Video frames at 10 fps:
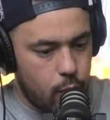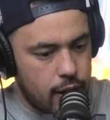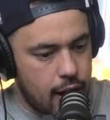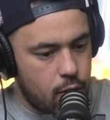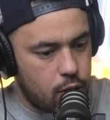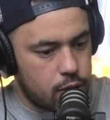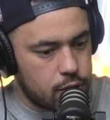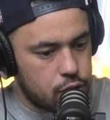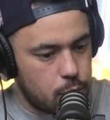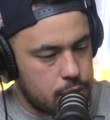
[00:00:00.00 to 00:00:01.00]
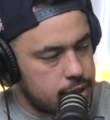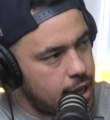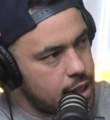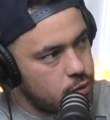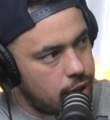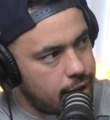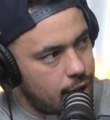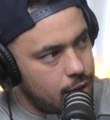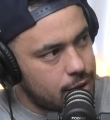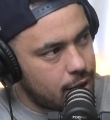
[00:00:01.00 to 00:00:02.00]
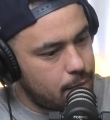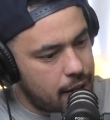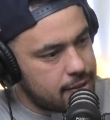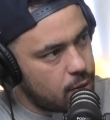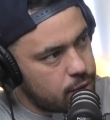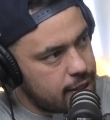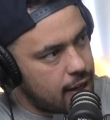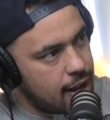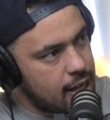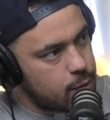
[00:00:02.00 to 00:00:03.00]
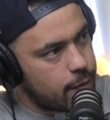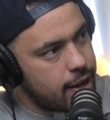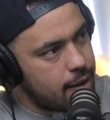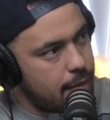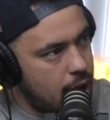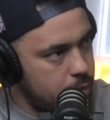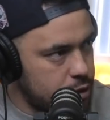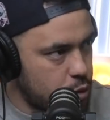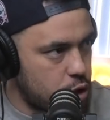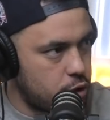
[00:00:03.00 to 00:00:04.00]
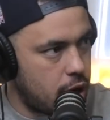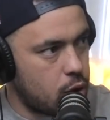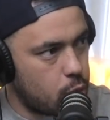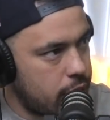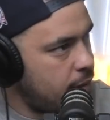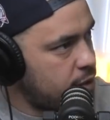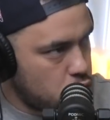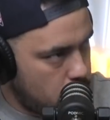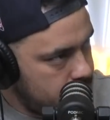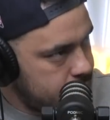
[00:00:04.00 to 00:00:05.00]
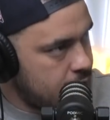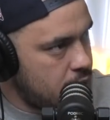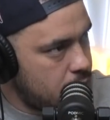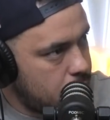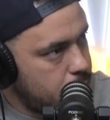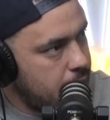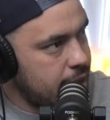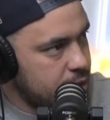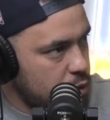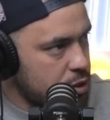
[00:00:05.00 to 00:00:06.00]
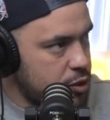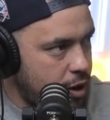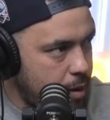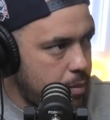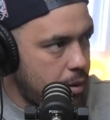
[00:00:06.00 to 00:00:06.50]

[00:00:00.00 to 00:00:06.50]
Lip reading: we are on superstars right now. So Munster was out last week. Melbourne sort of struggled. Whenever Tommy's out, Manly sort of scraped